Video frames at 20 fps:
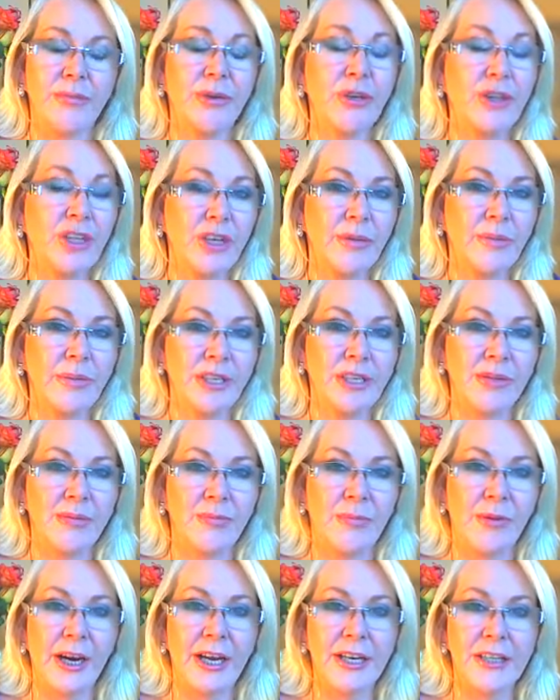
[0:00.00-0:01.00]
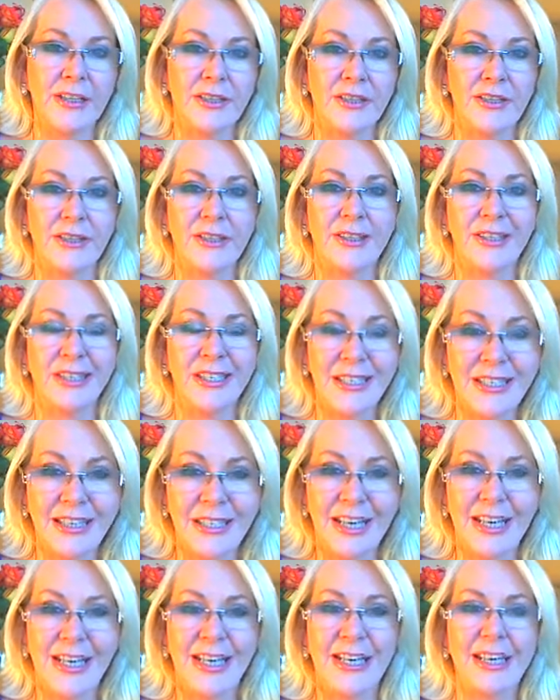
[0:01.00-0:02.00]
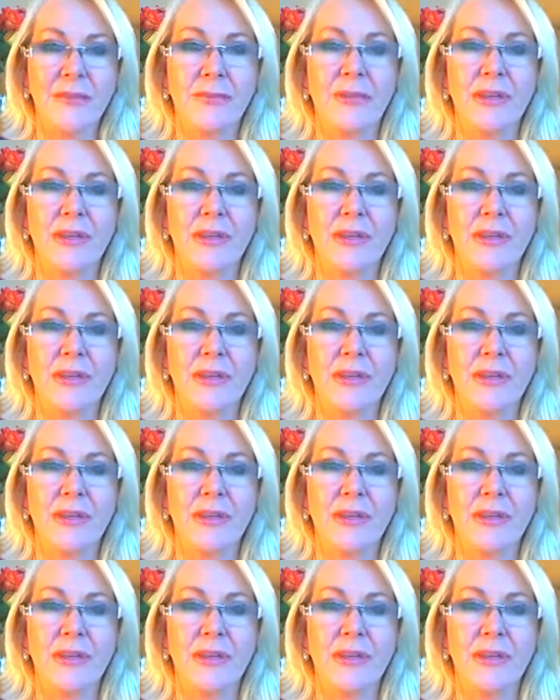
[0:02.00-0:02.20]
put them into practice today,